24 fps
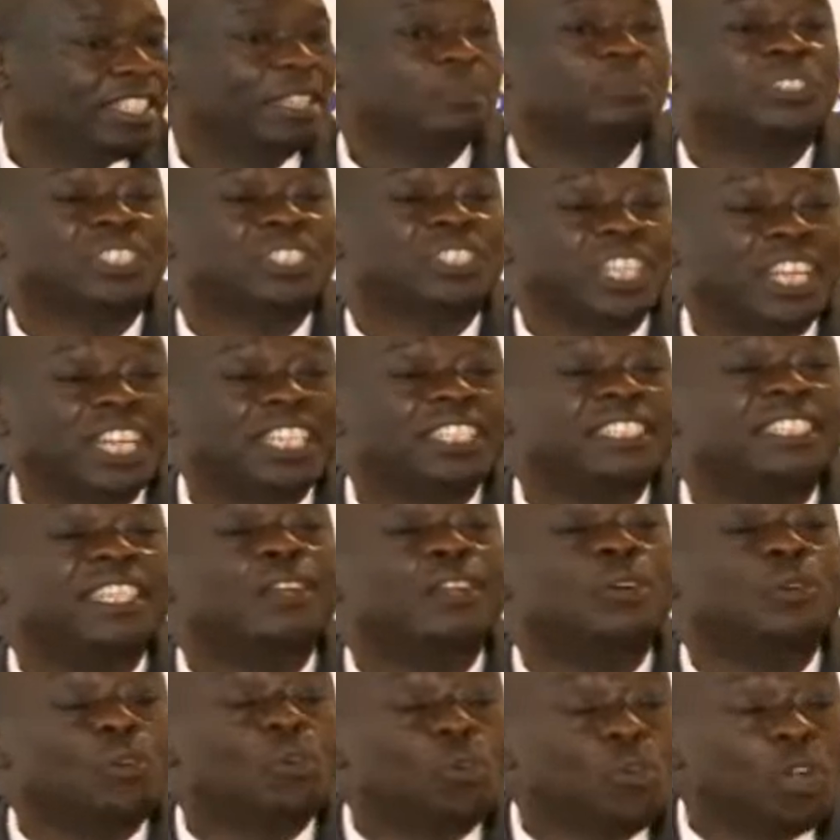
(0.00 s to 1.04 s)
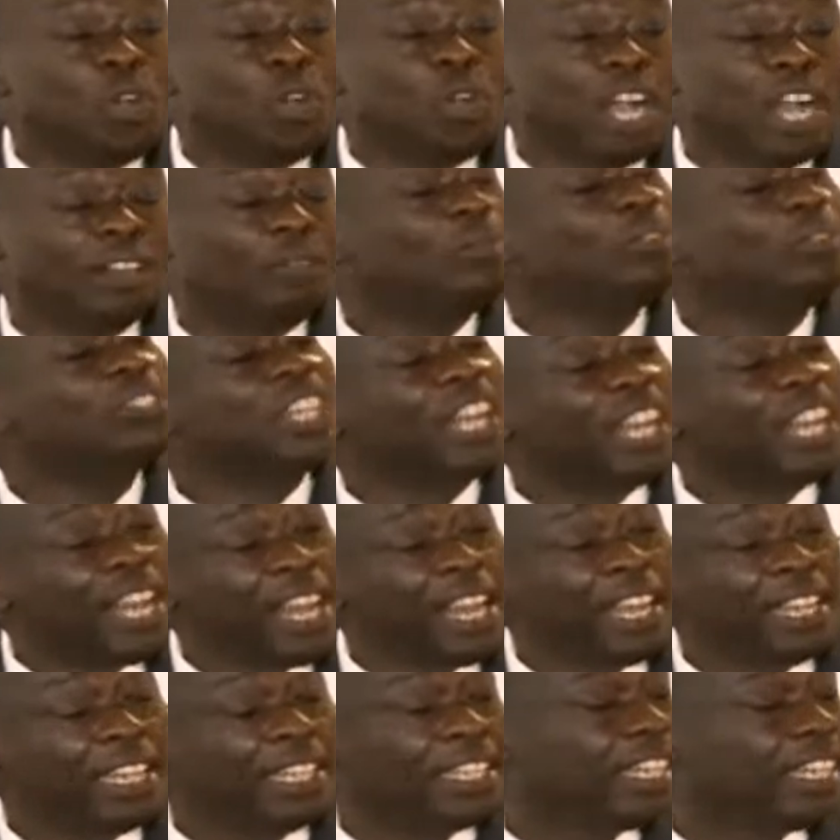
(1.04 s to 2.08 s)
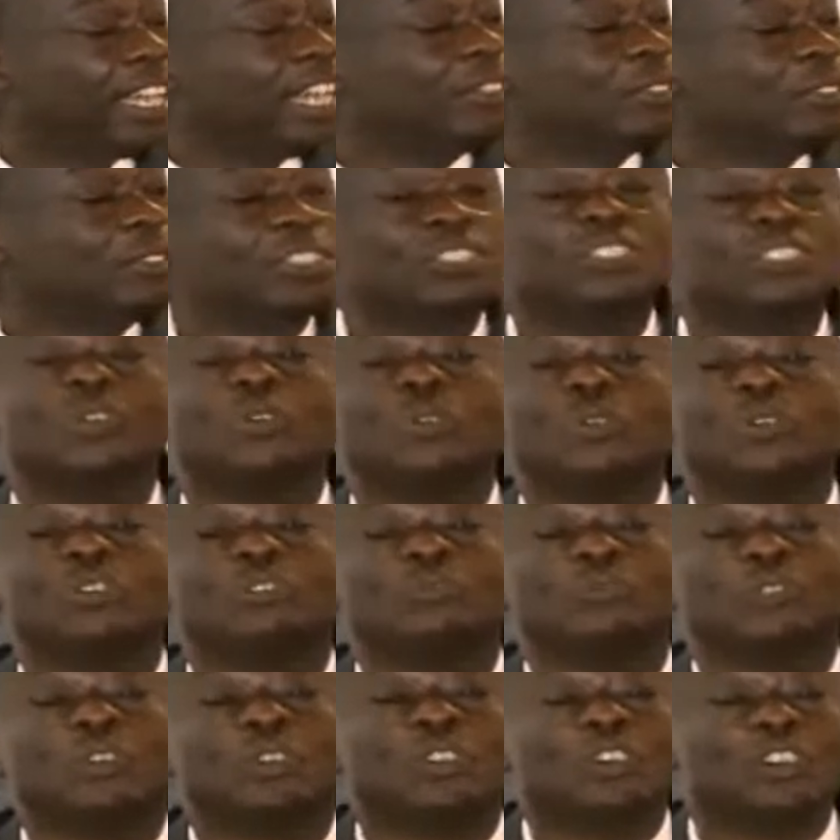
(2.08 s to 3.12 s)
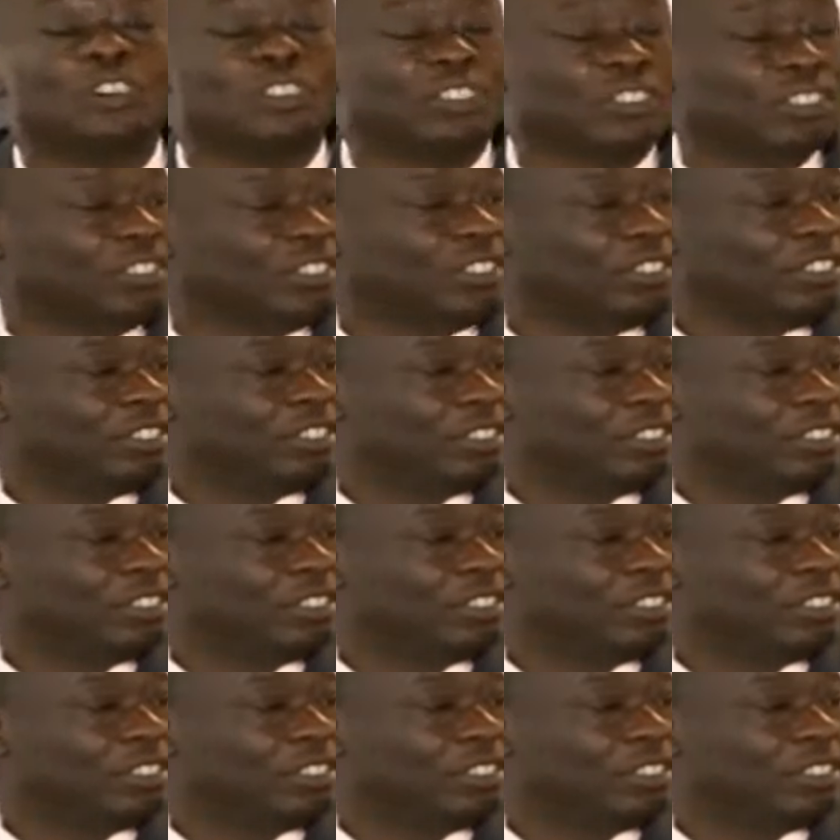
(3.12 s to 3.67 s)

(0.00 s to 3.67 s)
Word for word: subsidizing UNGA was a lie. It cannot go on for long.